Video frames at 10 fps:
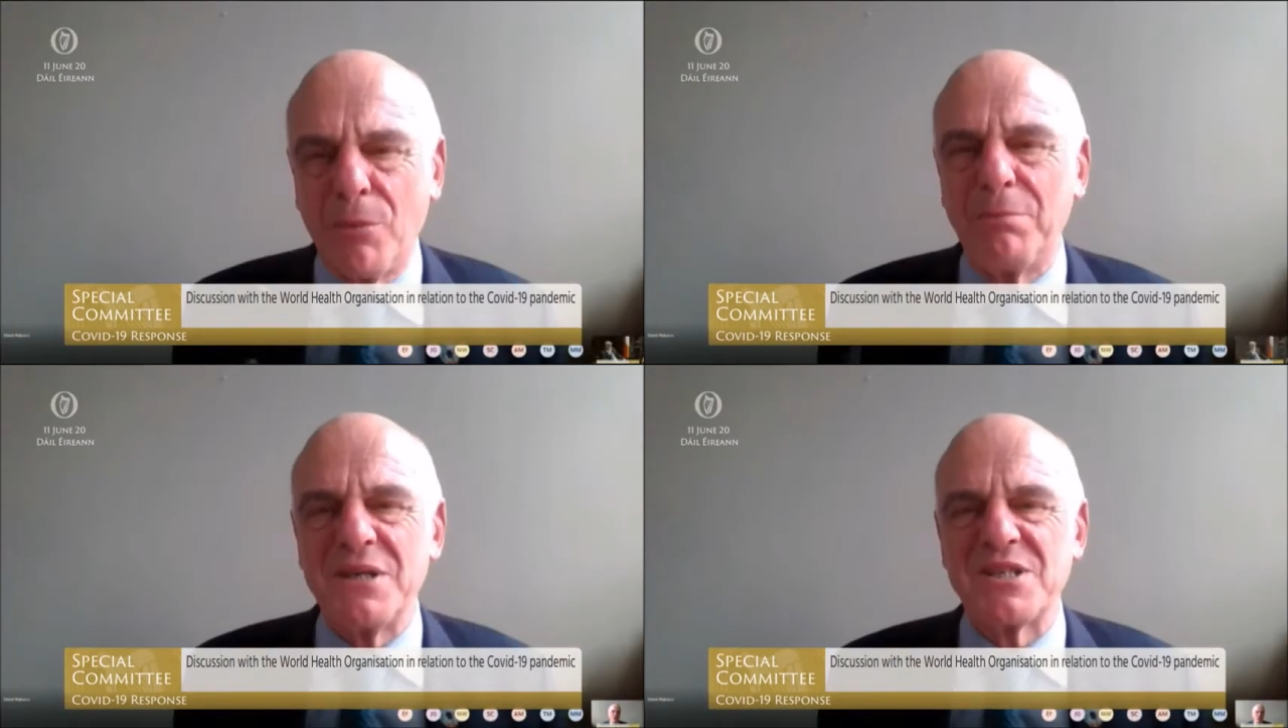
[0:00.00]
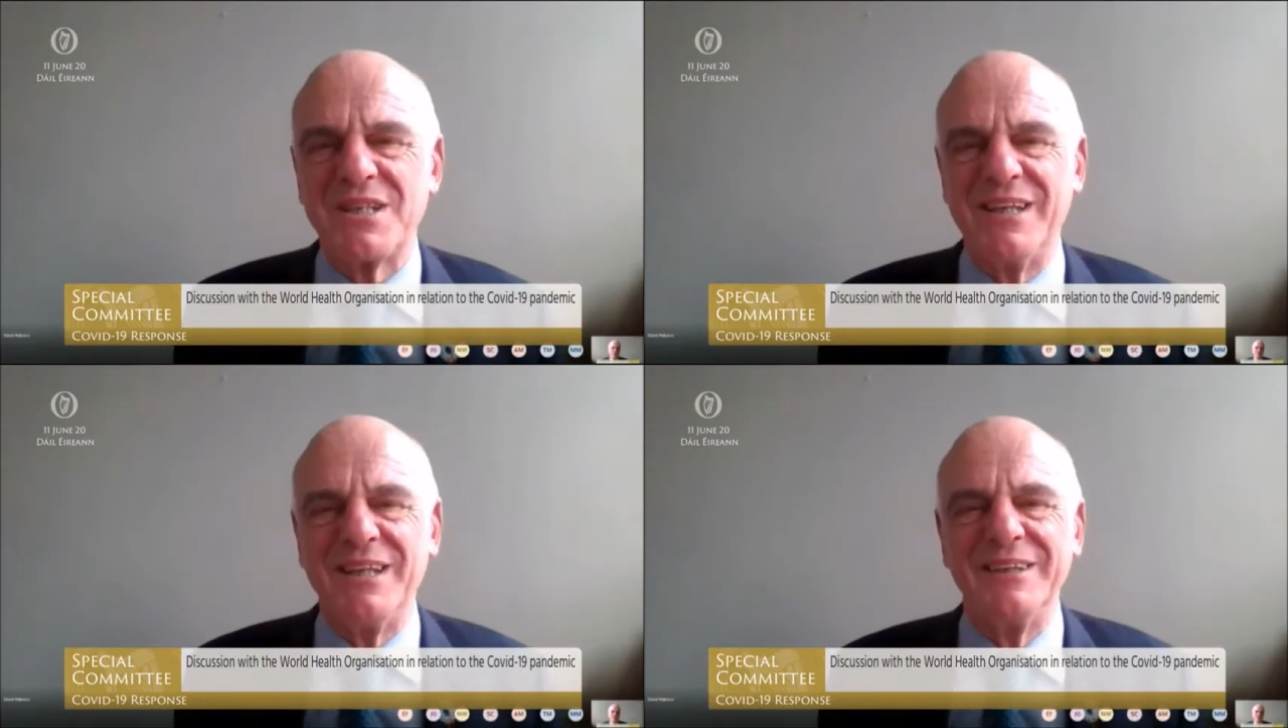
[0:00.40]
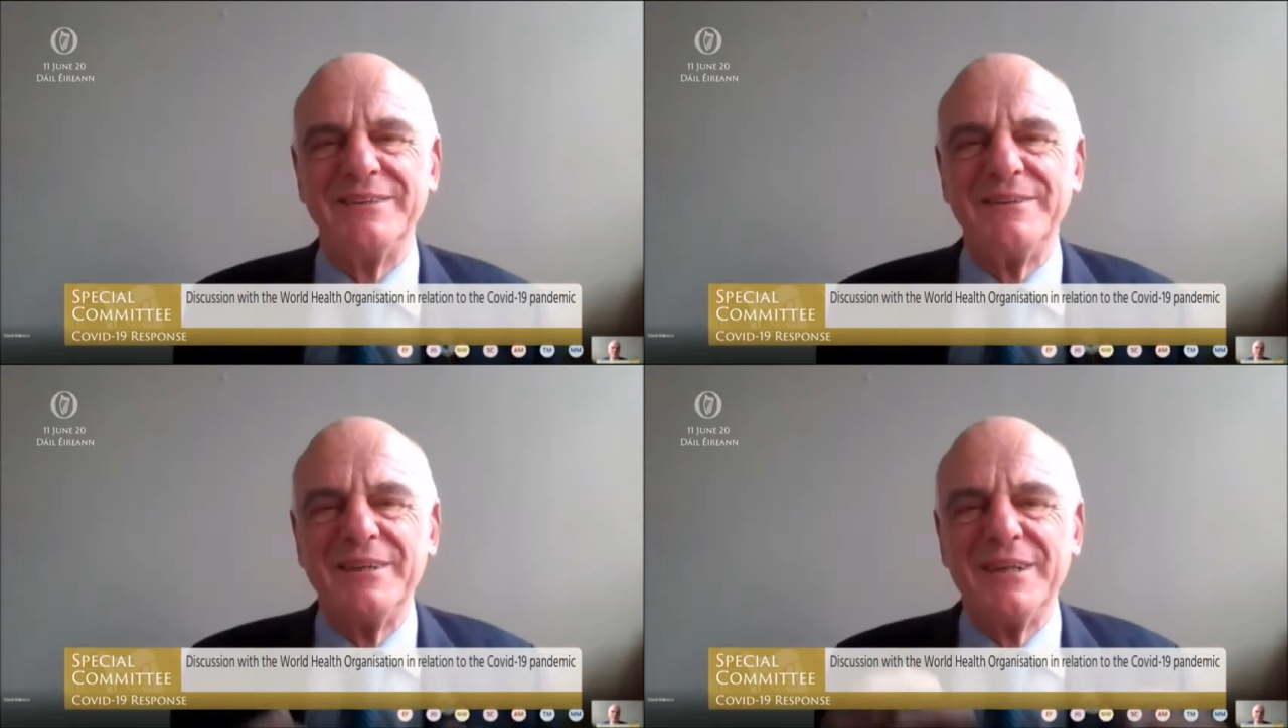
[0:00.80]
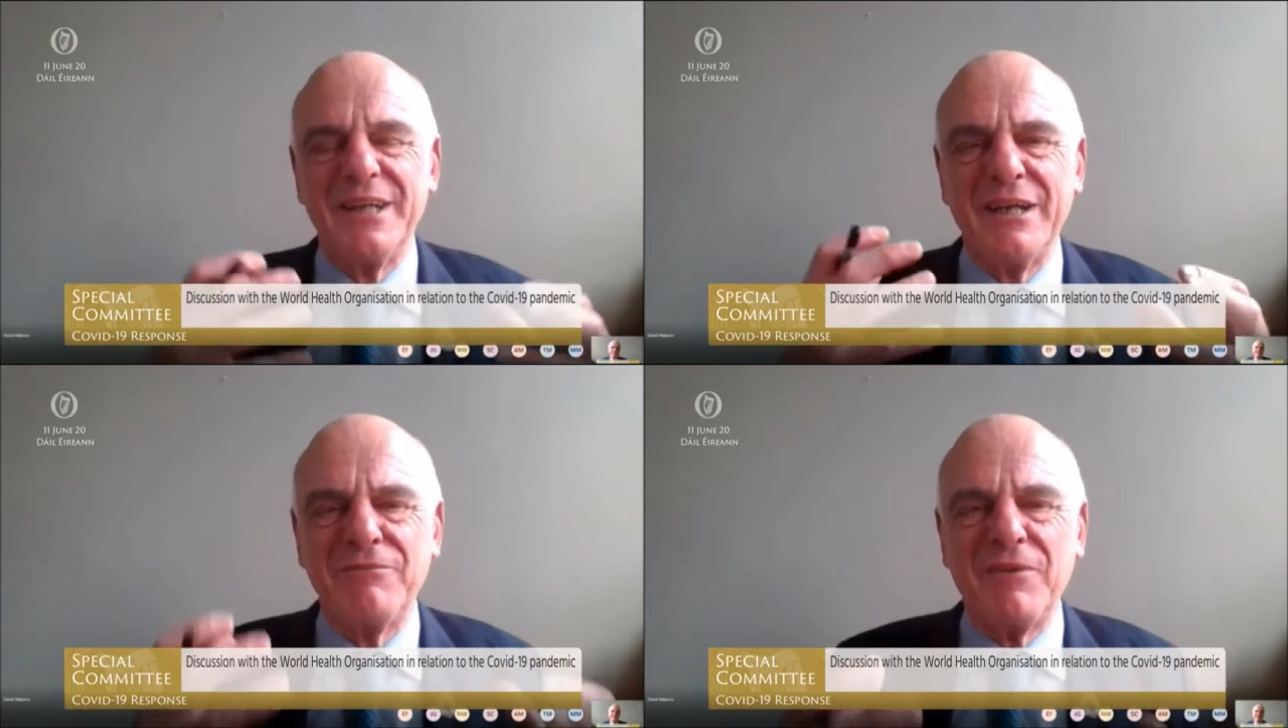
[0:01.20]
obviously,
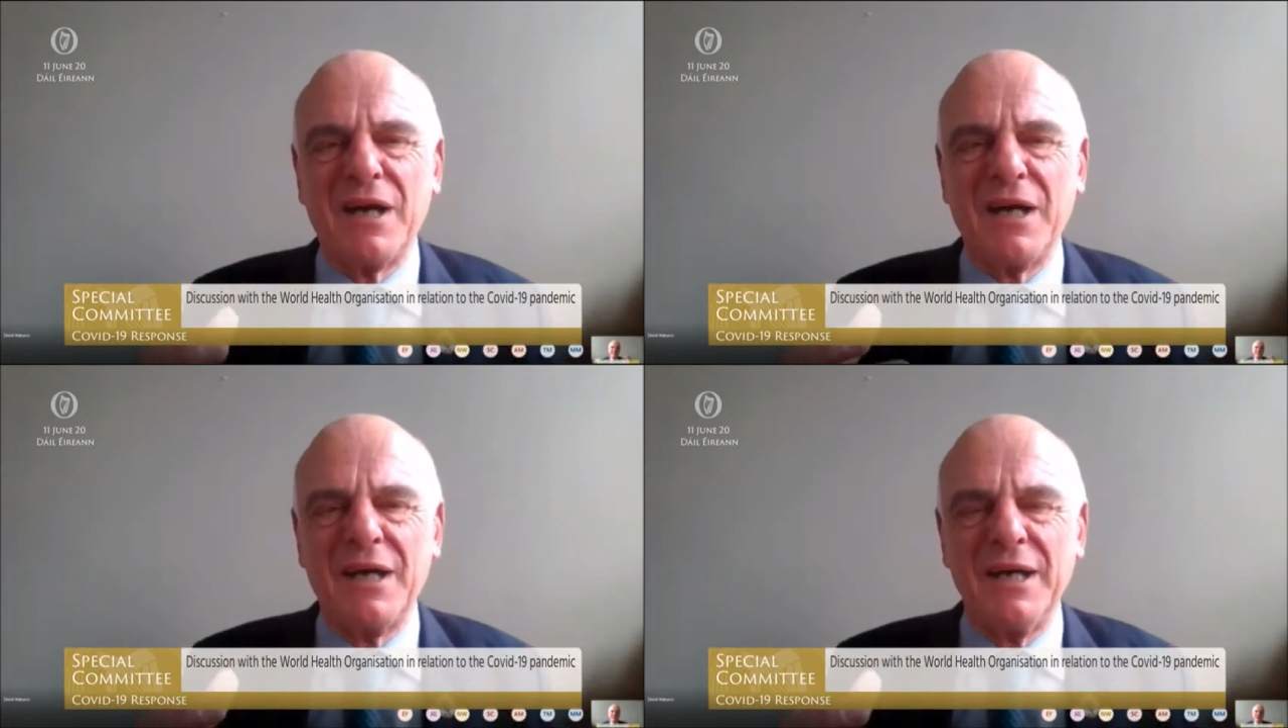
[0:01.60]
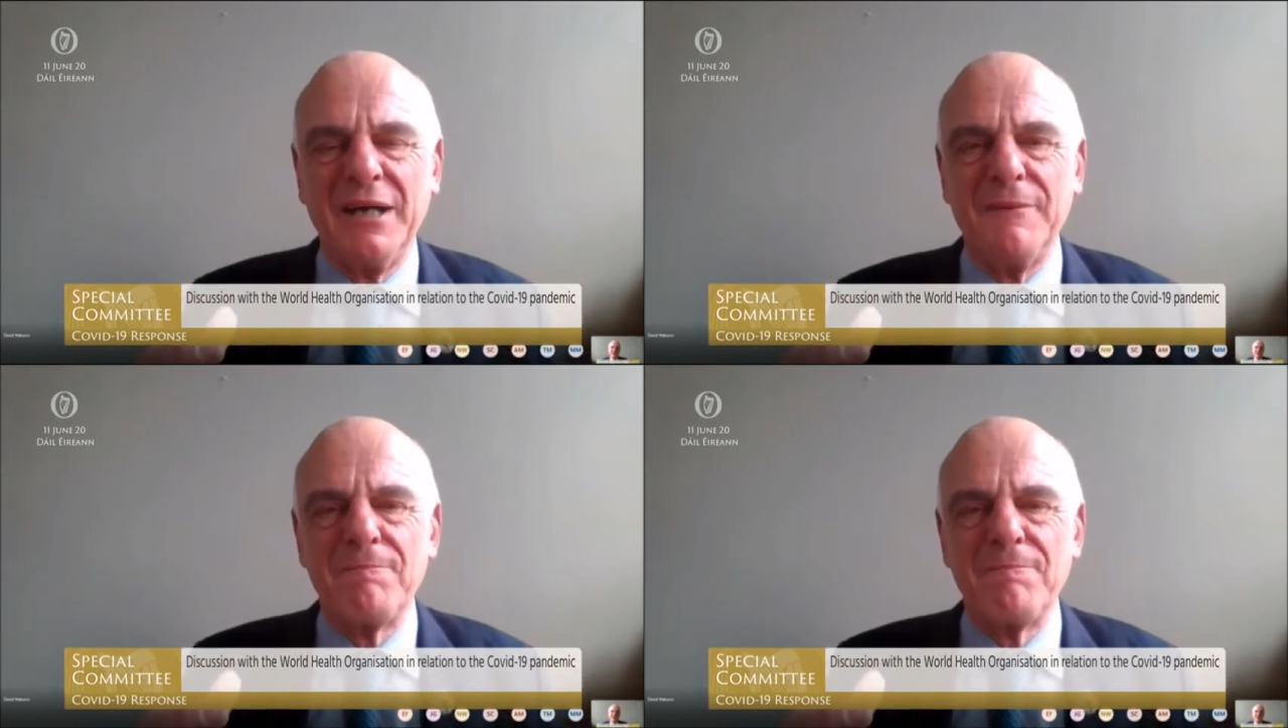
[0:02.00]
if I